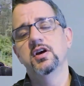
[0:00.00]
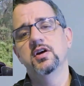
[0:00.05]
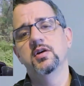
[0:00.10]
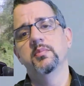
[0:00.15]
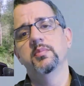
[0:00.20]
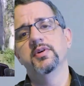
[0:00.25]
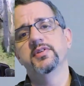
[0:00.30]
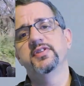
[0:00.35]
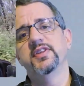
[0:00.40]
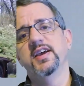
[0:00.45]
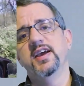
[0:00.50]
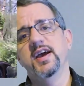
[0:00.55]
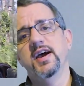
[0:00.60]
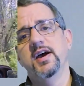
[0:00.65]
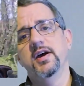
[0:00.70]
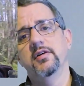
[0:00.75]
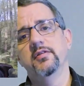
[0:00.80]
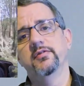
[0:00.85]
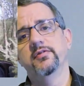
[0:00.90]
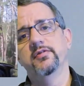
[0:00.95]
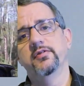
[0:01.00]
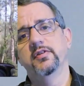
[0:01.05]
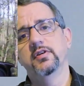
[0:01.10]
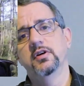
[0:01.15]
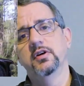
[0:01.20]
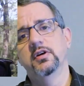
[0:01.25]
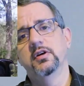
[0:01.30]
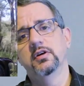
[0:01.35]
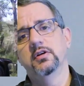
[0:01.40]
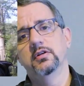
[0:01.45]
but they have
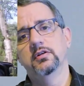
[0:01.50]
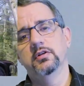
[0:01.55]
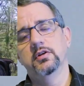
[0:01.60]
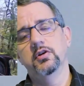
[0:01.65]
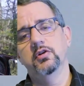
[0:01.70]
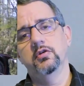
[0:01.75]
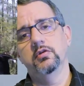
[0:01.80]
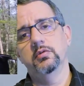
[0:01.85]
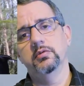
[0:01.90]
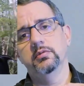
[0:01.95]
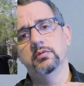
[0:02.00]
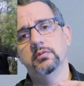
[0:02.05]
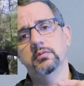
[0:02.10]
little